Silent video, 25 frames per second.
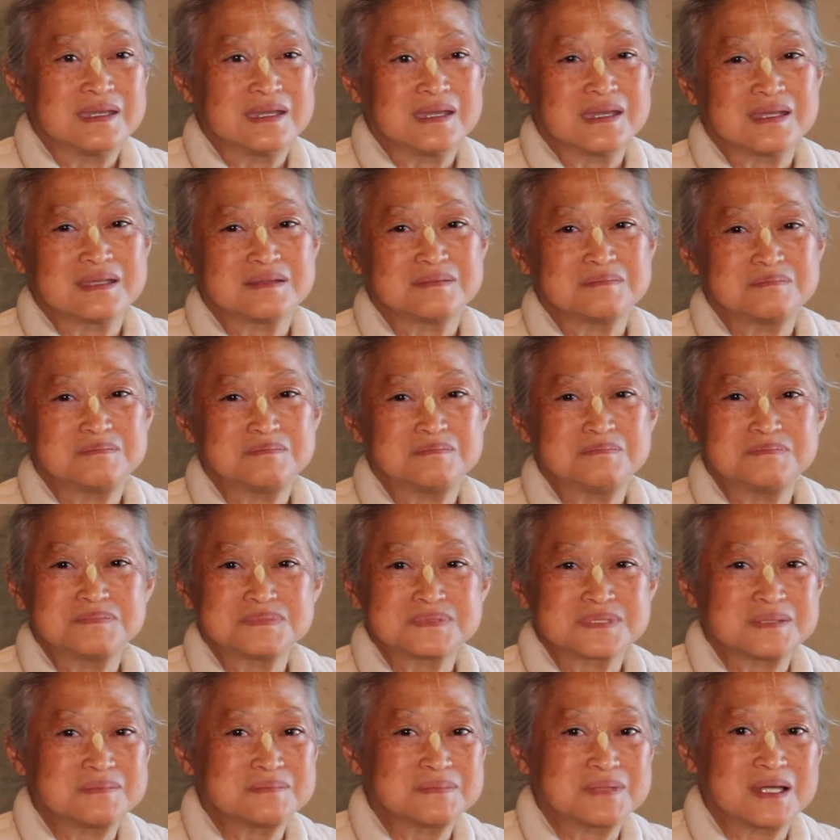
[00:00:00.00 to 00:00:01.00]
and
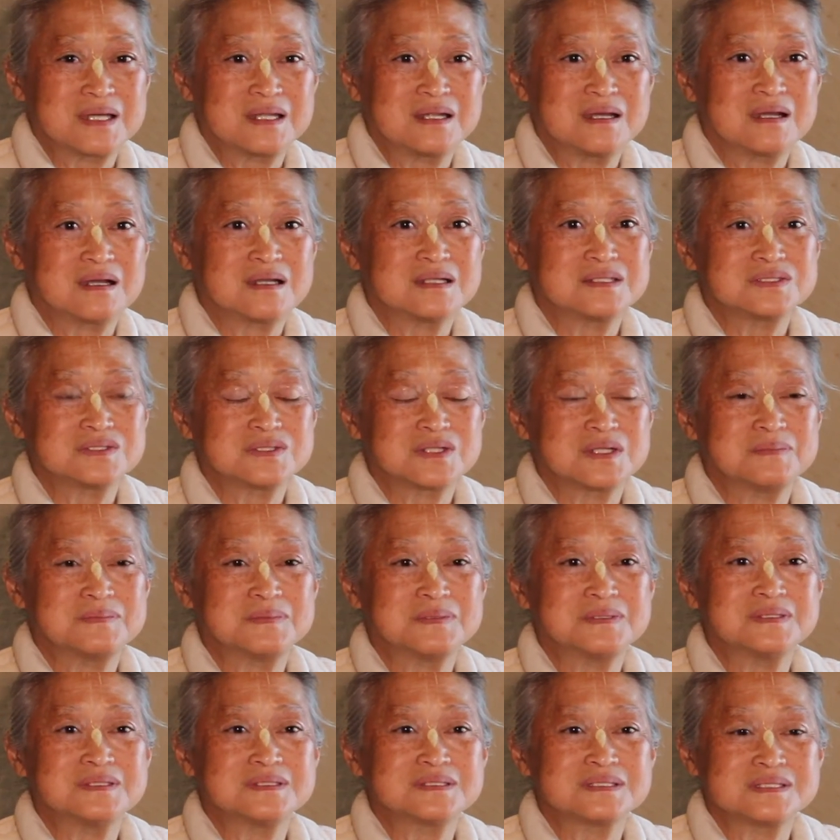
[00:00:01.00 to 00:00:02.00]
some kind of heart
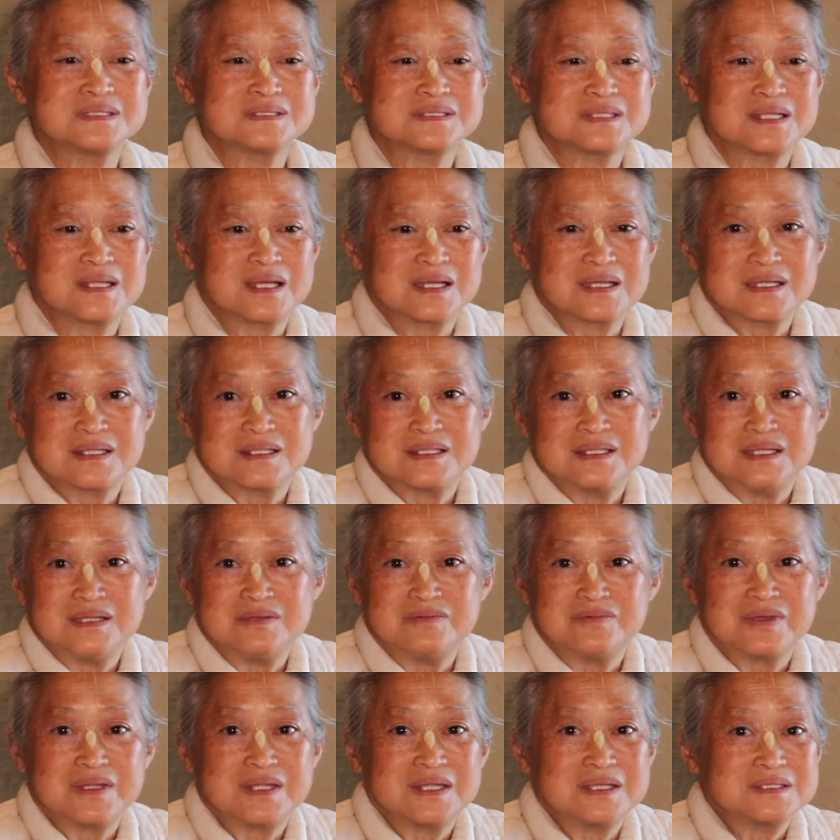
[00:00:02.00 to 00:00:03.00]
trouble, and she said, I can
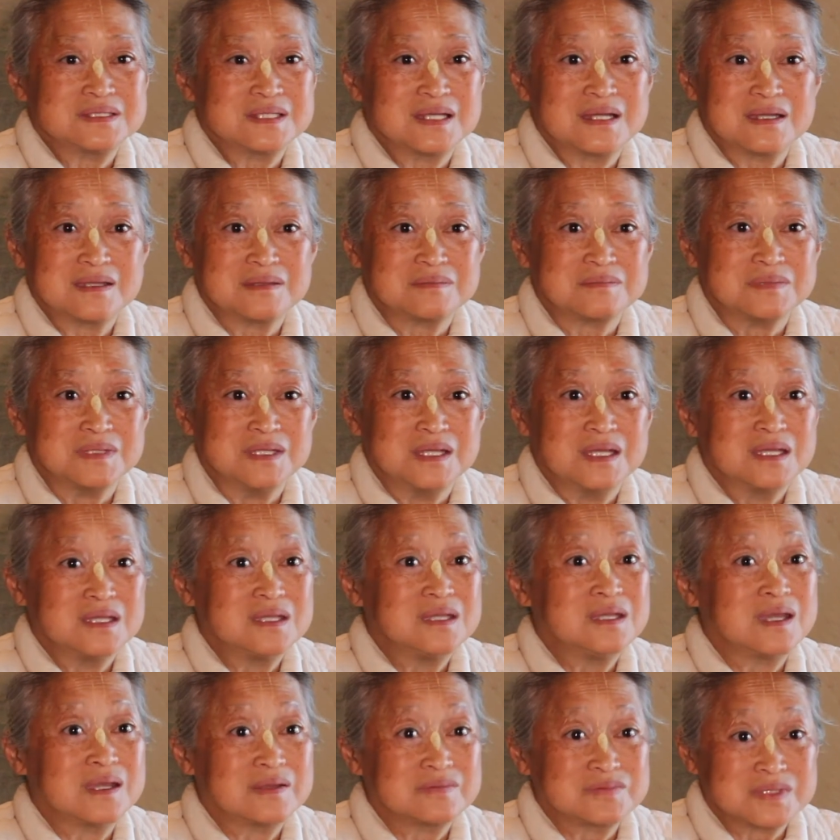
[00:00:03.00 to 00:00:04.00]
leave any time,
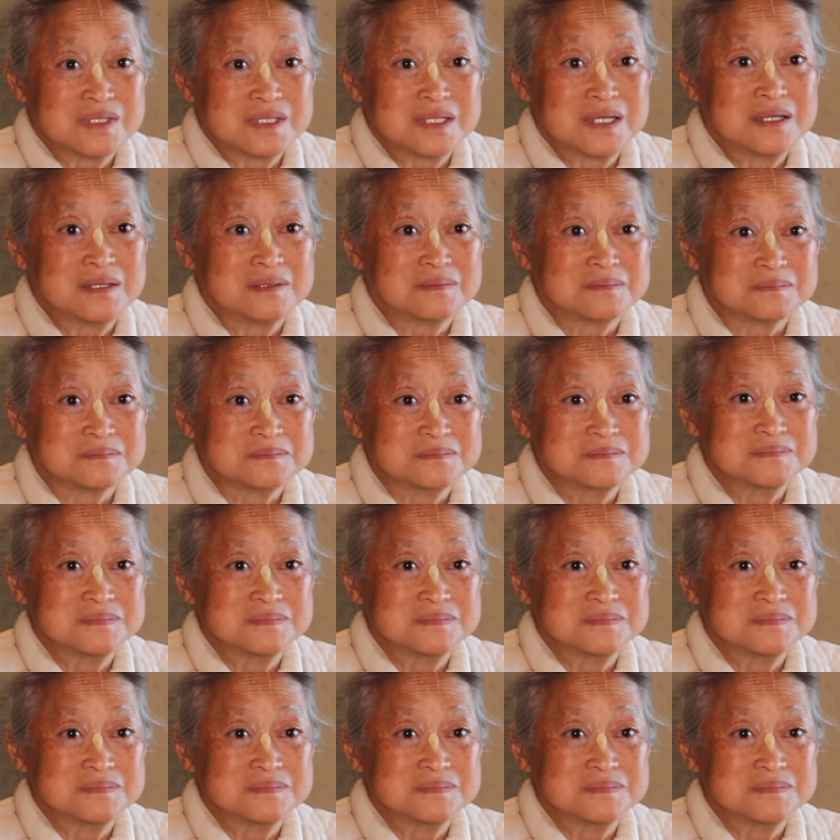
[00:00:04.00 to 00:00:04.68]
you have to come.